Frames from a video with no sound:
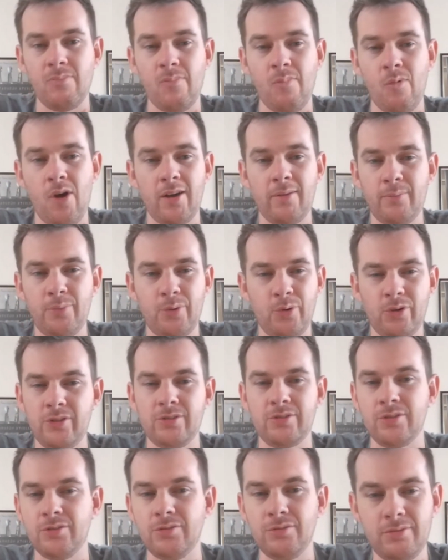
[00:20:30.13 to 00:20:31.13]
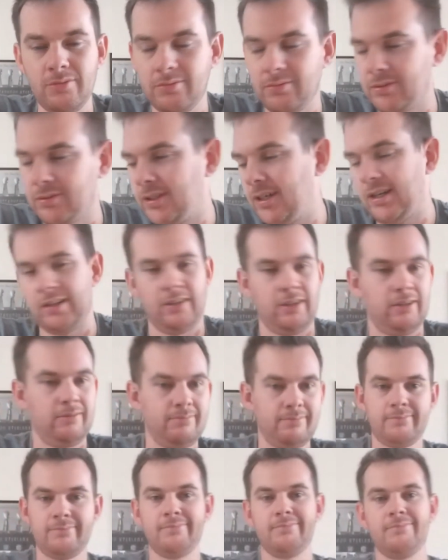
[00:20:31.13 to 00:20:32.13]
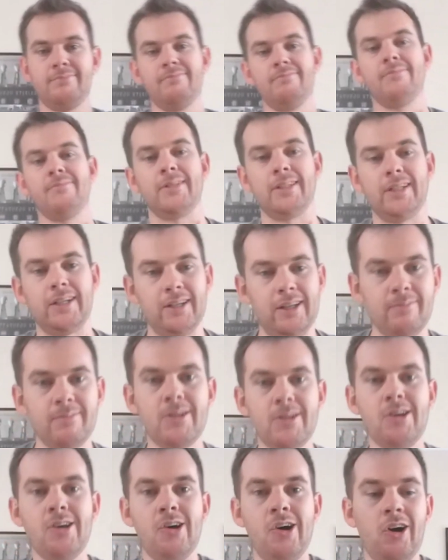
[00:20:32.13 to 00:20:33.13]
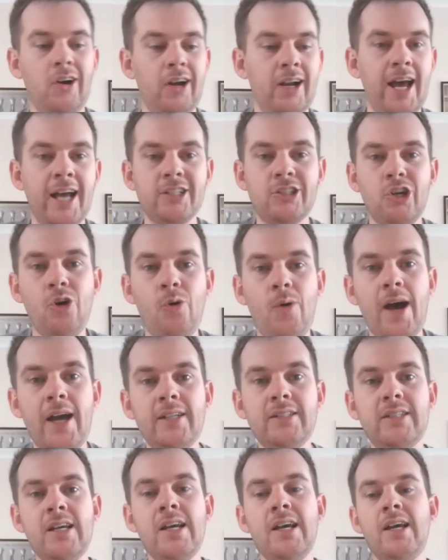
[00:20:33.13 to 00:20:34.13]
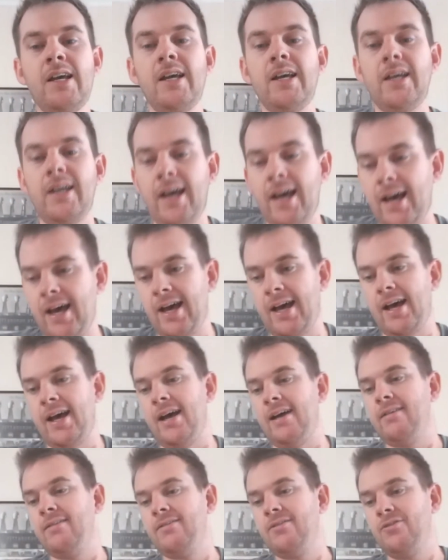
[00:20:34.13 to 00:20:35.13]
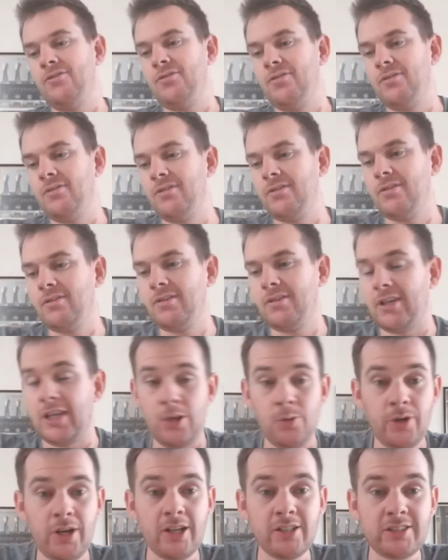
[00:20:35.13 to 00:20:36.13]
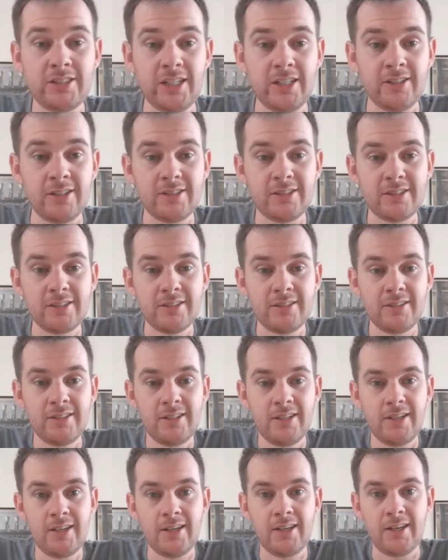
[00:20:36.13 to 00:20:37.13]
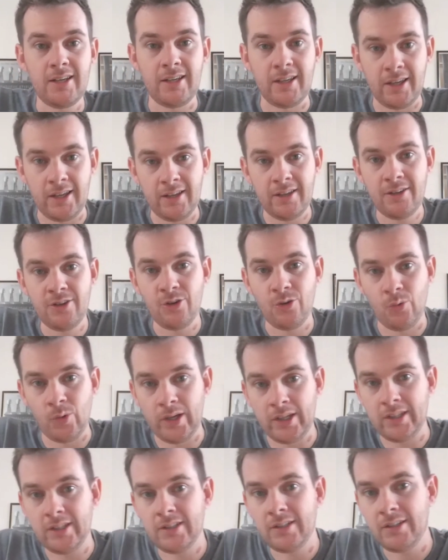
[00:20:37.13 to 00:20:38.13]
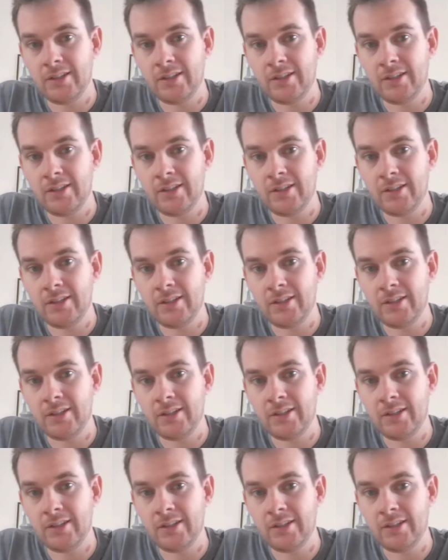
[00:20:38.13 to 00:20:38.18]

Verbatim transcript: 1.2. Uh, I don't know. I don't know. All right. As always, uh, here we go, Steelers. Here we